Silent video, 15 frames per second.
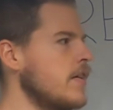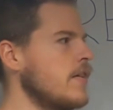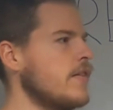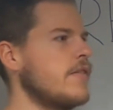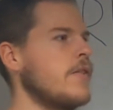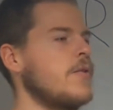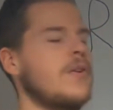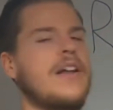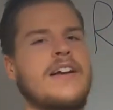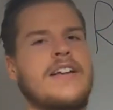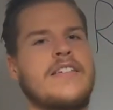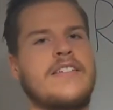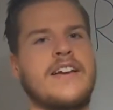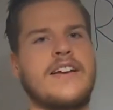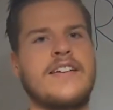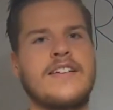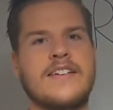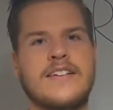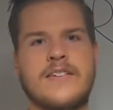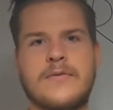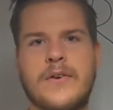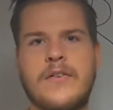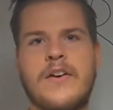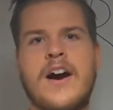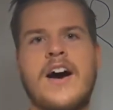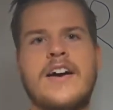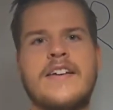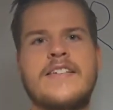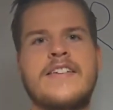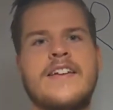So like I said, it's very
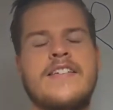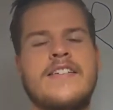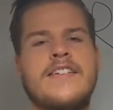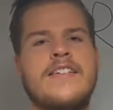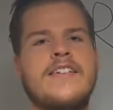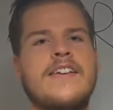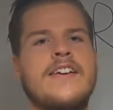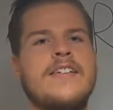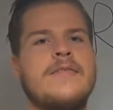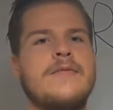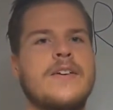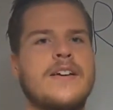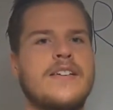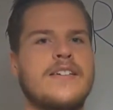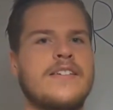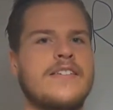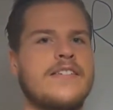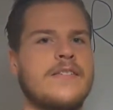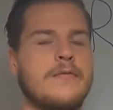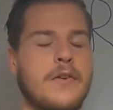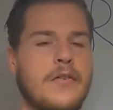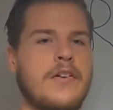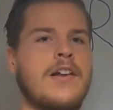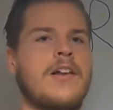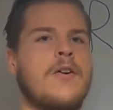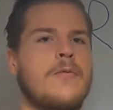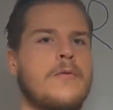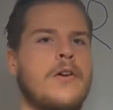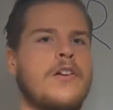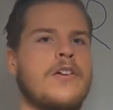high intensity, it's very
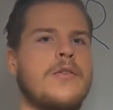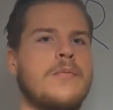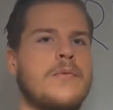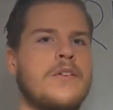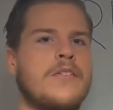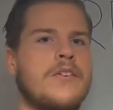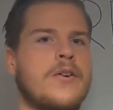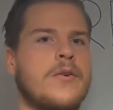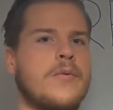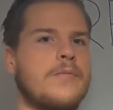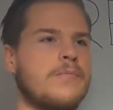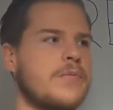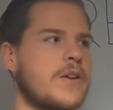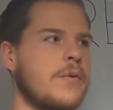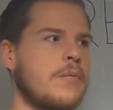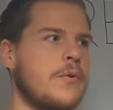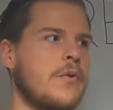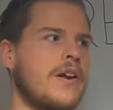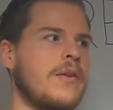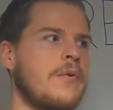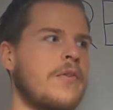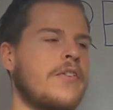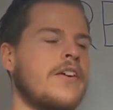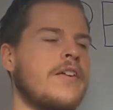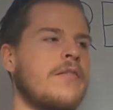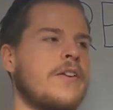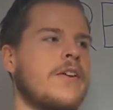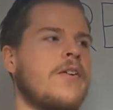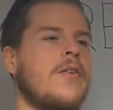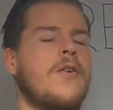low volume, so we really want to give
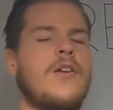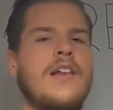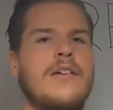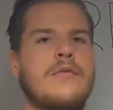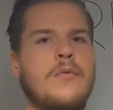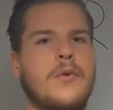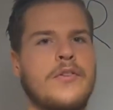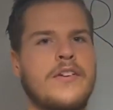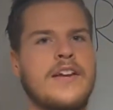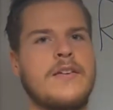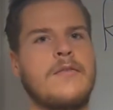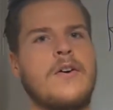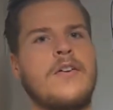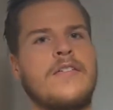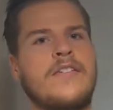it our all, and we want to give